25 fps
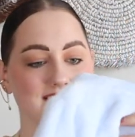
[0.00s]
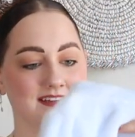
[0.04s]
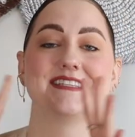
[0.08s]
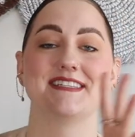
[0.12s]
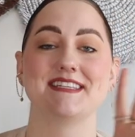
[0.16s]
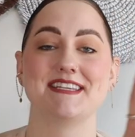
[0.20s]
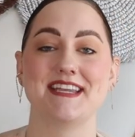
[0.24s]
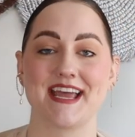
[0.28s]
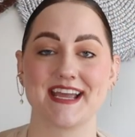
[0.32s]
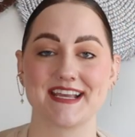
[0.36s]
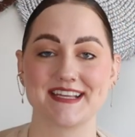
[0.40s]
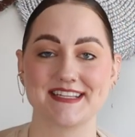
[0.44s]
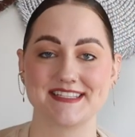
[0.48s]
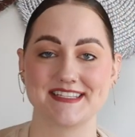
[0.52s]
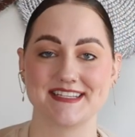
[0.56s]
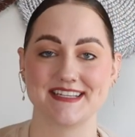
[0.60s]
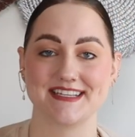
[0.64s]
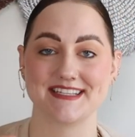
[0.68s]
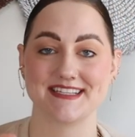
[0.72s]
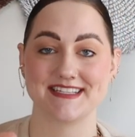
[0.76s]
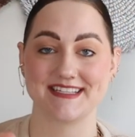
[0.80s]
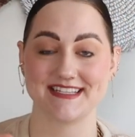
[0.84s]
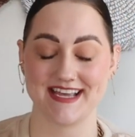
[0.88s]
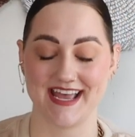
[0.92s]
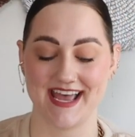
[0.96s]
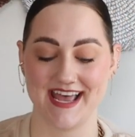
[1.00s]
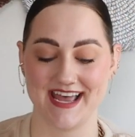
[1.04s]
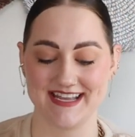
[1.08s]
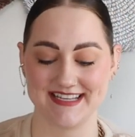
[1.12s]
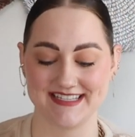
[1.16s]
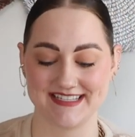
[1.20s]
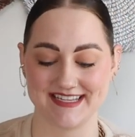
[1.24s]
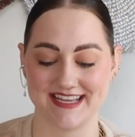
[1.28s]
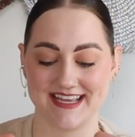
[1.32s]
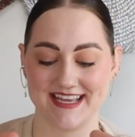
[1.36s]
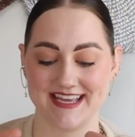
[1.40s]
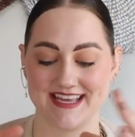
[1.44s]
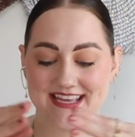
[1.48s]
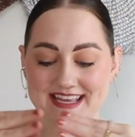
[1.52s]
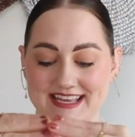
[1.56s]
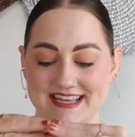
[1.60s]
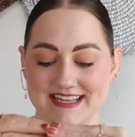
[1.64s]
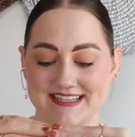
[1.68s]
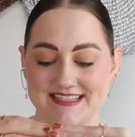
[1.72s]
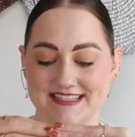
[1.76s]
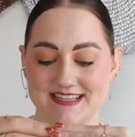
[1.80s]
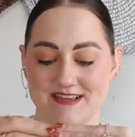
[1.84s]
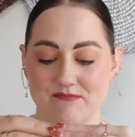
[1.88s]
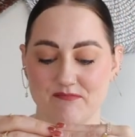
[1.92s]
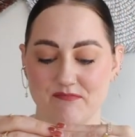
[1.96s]
This next set
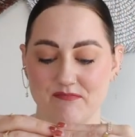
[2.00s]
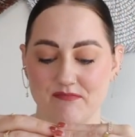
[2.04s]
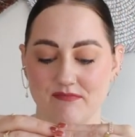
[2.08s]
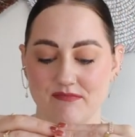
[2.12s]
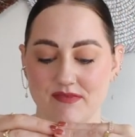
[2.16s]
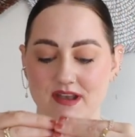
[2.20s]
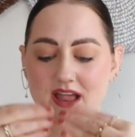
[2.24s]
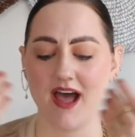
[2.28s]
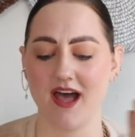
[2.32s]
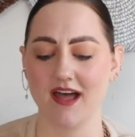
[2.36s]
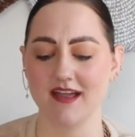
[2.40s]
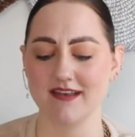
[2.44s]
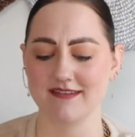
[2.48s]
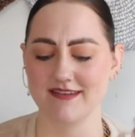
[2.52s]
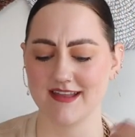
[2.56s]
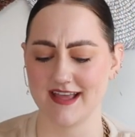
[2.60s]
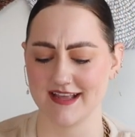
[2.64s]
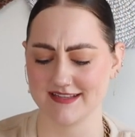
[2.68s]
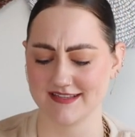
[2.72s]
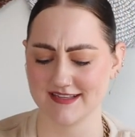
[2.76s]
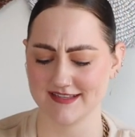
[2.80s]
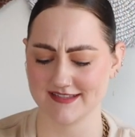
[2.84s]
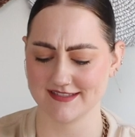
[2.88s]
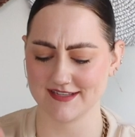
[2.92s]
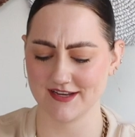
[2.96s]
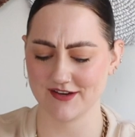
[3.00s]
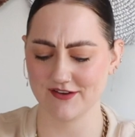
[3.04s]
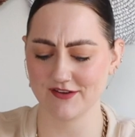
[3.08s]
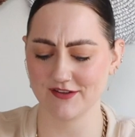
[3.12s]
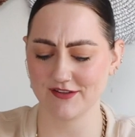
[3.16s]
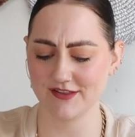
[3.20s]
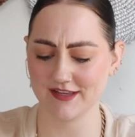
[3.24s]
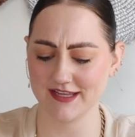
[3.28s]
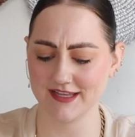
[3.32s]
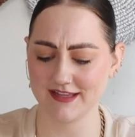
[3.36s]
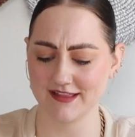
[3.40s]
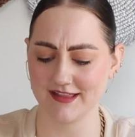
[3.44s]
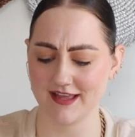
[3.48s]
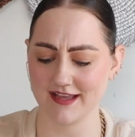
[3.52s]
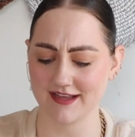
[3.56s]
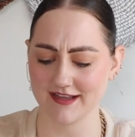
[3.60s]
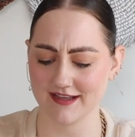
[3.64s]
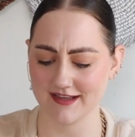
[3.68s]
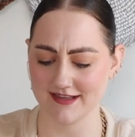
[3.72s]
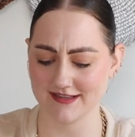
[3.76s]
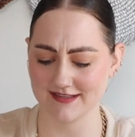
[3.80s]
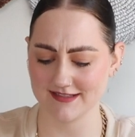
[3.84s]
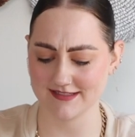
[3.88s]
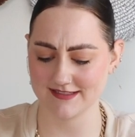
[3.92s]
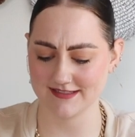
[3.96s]
is not necessarily
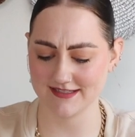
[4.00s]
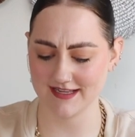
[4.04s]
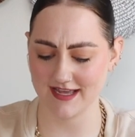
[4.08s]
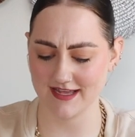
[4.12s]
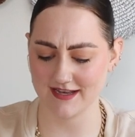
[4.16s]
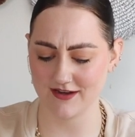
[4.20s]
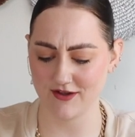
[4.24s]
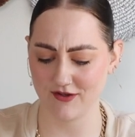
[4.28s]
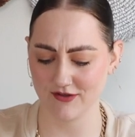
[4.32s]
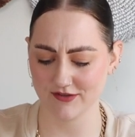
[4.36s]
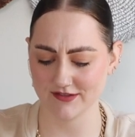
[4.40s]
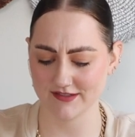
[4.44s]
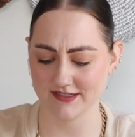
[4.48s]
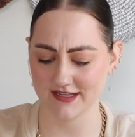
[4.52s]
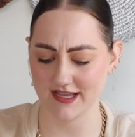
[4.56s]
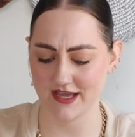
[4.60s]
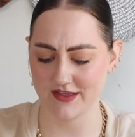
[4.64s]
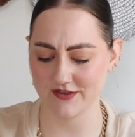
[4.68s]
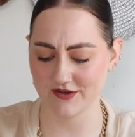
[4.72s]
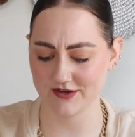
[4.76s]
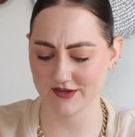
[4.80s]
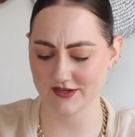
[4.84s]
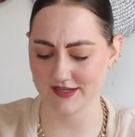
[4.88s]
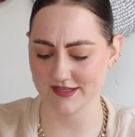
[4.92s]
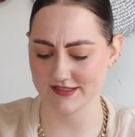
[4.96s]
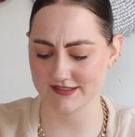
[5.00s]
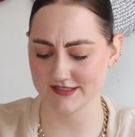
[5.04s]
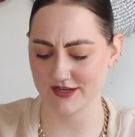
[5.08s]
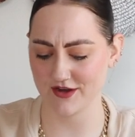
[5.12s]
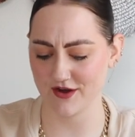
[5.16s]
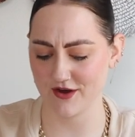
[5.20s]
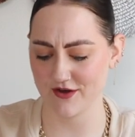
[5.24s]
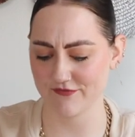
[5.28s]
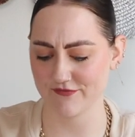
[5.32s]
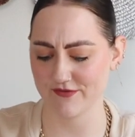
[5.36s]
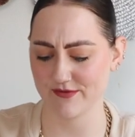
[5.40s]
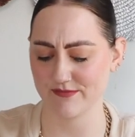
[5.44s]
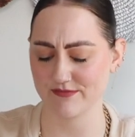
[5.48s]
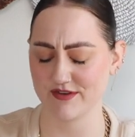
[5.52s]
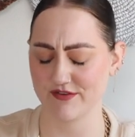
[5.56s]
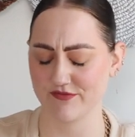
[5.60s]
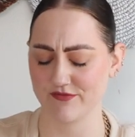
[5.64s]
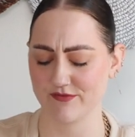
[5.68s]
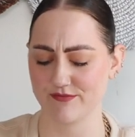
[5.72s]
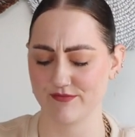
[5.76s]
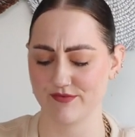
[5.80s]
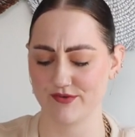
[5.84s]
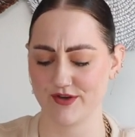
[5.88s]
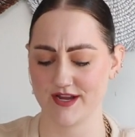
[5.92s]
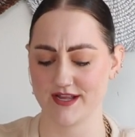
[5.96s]
like a set altogether because they are from
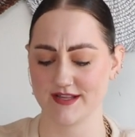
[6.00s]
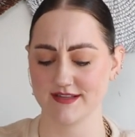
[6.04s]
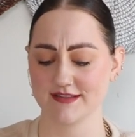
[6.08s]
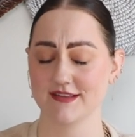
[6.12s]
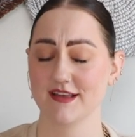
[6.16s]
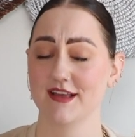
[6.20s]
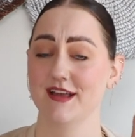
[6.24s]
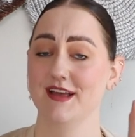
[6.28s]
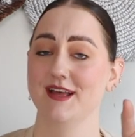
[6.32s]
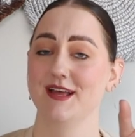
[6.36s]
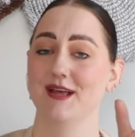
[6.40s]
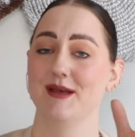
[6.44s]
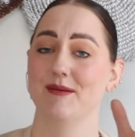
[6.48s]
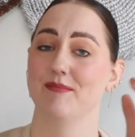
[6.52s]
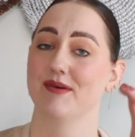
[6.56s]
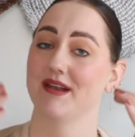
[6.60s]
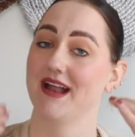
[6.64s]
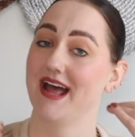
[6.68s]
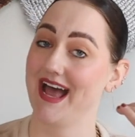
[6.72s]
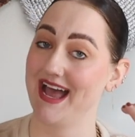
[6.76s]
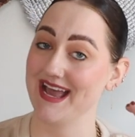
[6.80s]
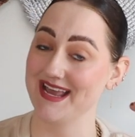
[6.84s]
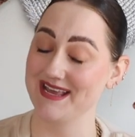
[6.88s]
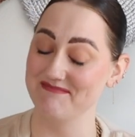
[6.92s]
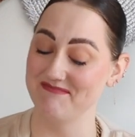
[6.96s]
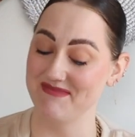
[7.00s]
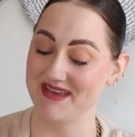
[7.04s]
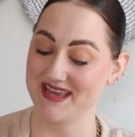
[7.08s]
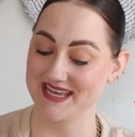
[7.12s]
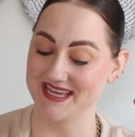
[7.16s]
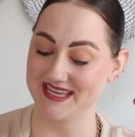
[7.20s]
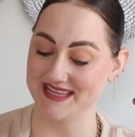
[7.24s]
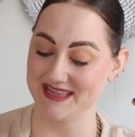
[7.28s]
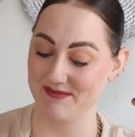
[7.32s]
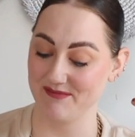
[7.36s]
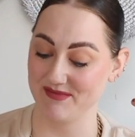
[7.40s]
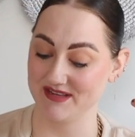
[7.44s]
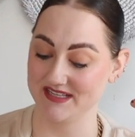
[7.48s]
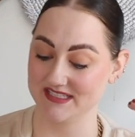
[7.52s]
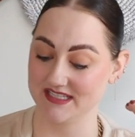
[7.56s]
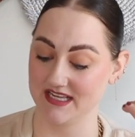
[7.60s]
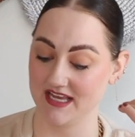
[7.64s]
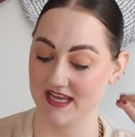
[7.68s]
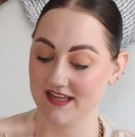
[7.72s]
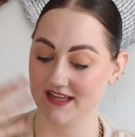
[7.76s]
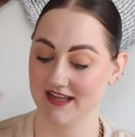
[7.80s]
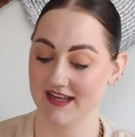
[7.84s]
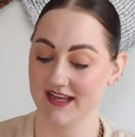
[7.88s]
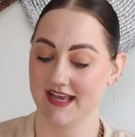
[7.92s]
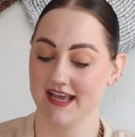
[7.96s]
different brands, but I am making them a
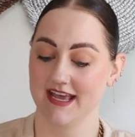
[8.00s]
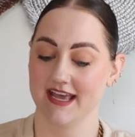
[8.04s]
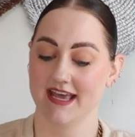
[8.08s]
set.